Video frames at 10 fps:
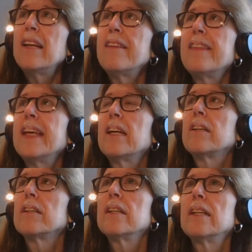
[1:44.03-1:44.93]
And I
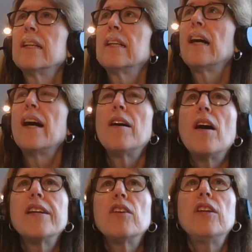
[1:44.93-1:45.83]
think,
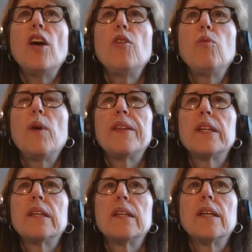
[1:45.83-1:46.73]
I don't know
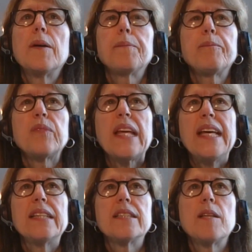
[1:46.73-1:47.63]
whether
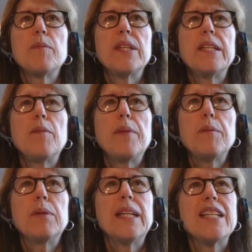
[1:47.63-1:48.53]
it's something that
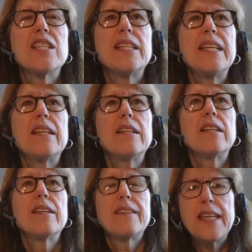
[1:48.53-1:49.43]
people actually
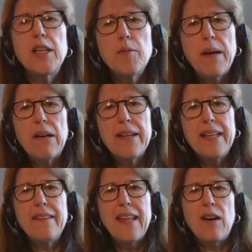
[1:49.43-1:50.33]
think
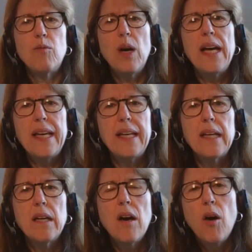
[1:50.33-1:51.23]
about in that
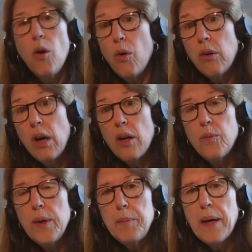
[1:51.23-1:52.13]
way, or
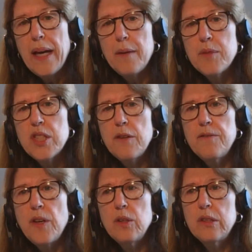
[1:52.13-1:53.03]
are we perhaps
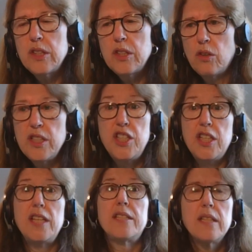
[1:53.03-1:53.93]
so focused on
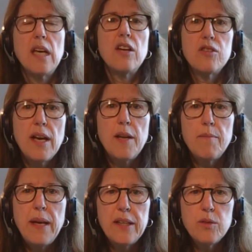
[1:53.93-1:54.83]
just
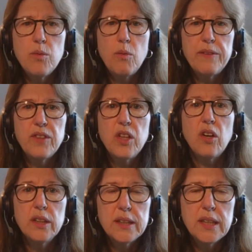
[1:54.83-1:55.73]
trying to manage what we've
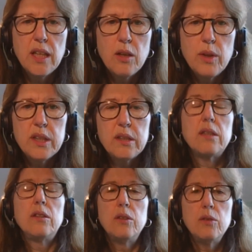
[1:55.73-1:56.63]
got, which
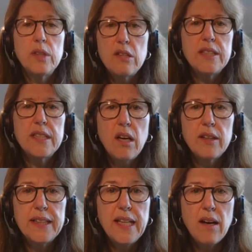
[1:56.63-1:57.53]
Lord knows is
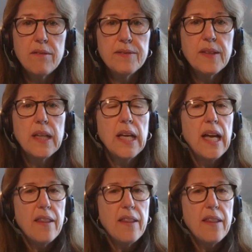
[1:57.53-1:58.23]
hard enough,